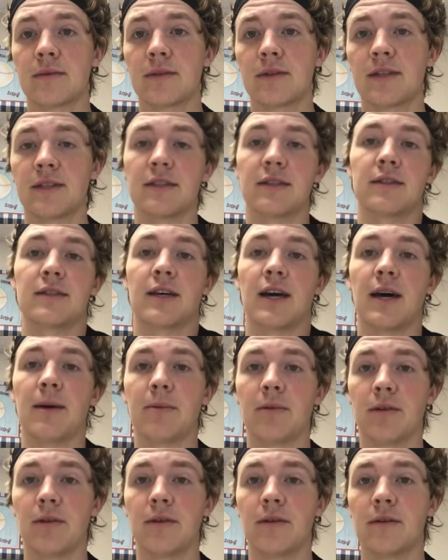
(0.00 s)
get to the
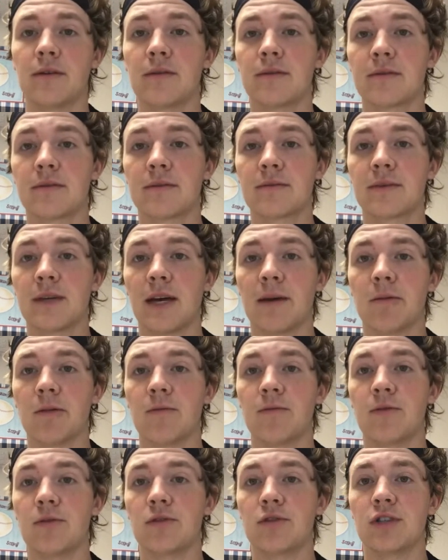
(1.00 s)
top of the
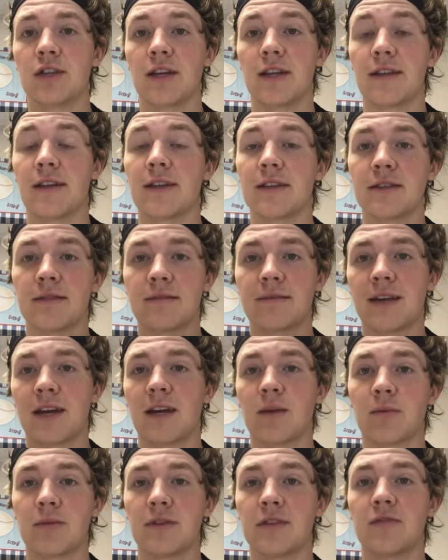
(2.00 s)
food chain. That's
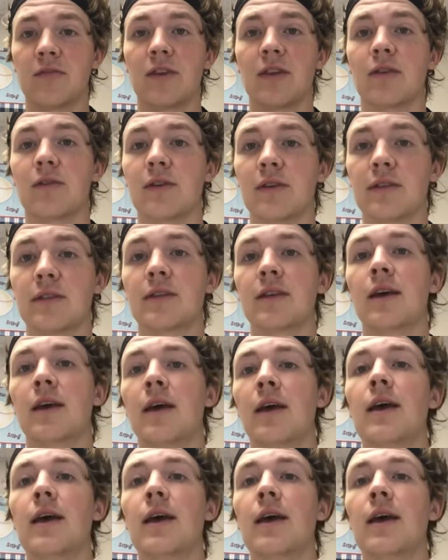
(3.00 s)
kind of what this video is.